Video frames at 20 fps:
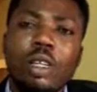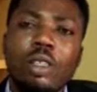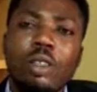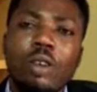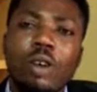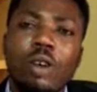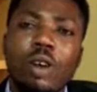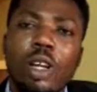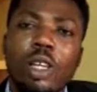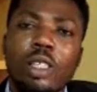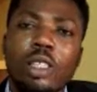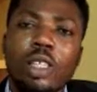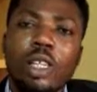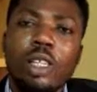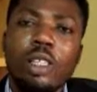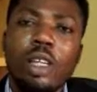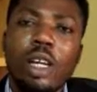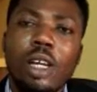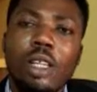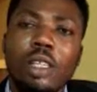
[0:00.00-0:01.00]
knowledge
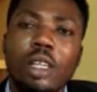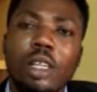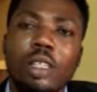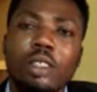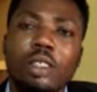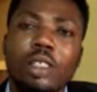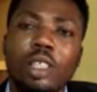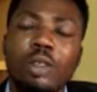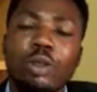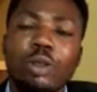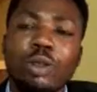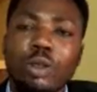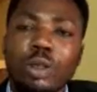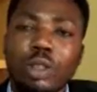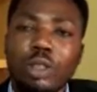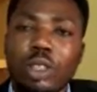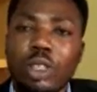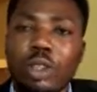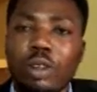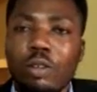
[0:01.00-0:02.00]
and skills for
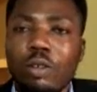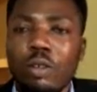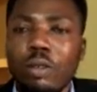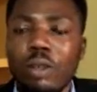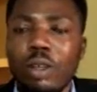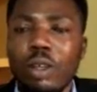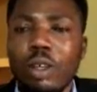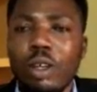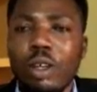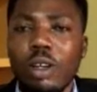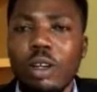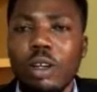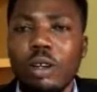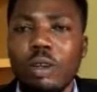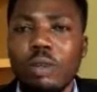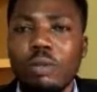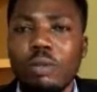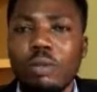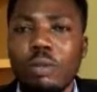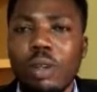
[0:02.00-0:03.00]
yourself.
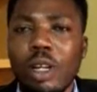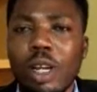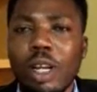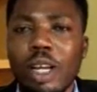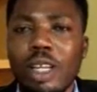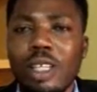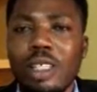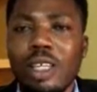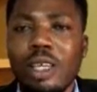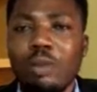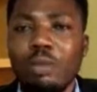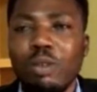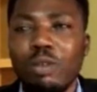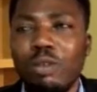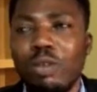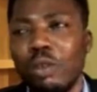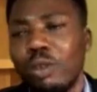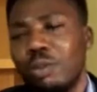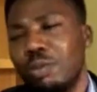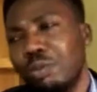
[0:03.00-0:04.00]
Like I said
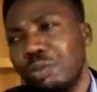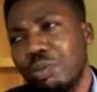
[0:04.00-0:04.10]
before,